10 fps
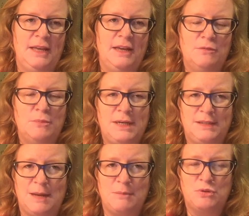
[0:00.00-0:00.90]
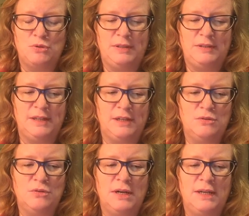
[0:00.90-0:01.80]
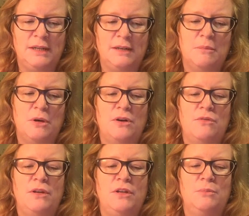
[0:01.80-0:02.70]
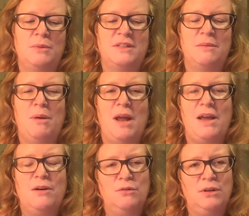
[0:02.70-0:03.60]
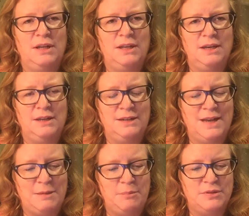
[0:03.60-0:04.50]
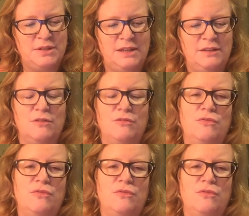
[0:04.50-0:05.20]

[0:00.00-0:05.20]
When it comes to heating and cooling, modern renewables supply only 9% of